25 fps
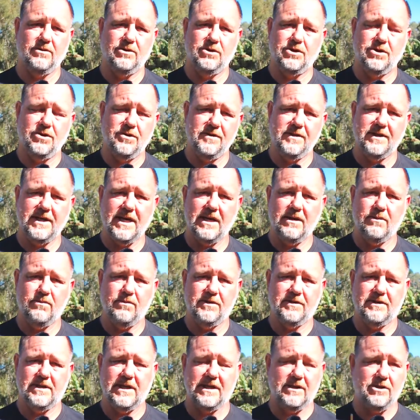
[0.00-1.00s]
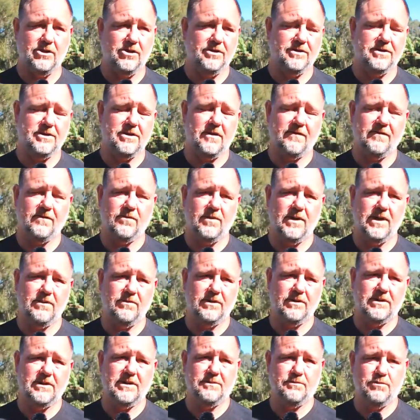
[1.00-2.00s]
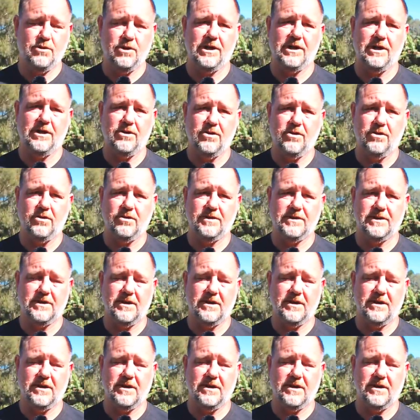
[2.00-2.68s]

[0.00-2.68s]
I can now do that with that new software,